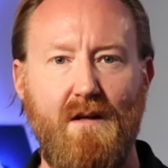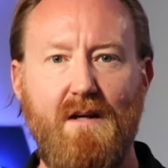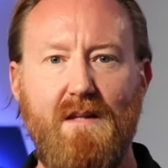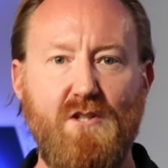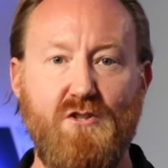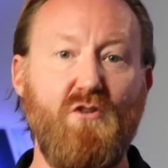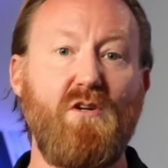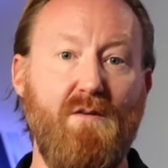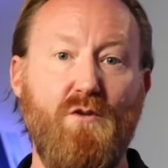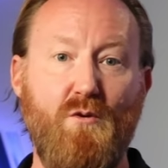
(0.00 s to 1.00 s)
And then she'll
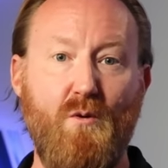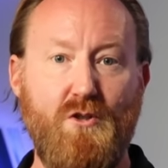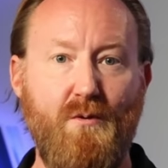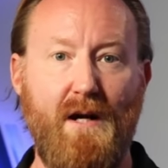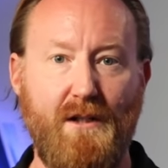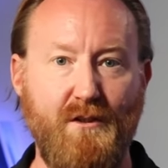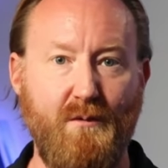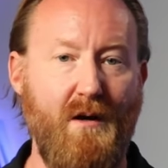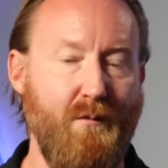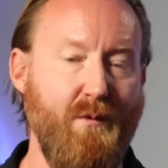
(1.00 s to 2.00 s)
give you what you actually
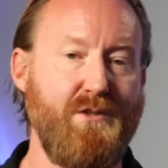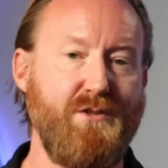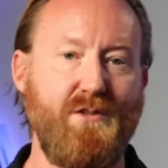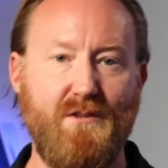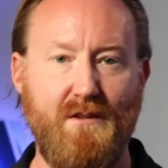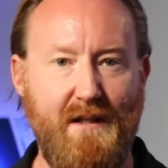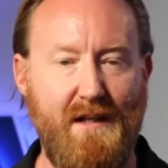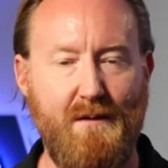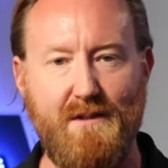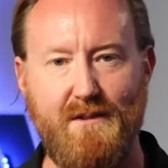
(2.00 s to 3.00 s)
want, which is the
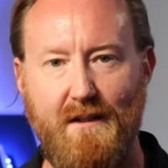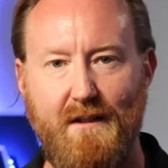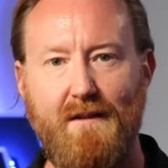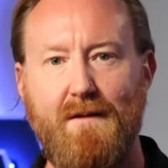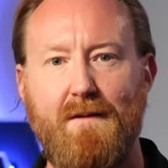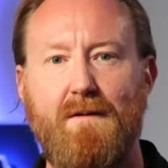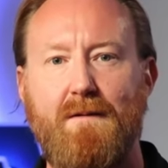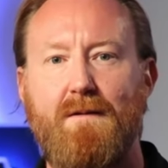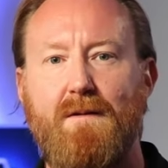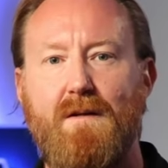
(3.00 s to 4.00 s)
intimacy.
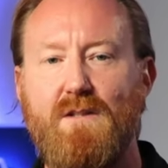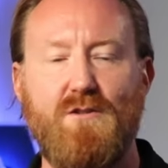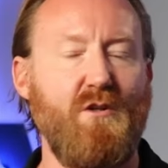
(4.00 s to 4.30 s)
And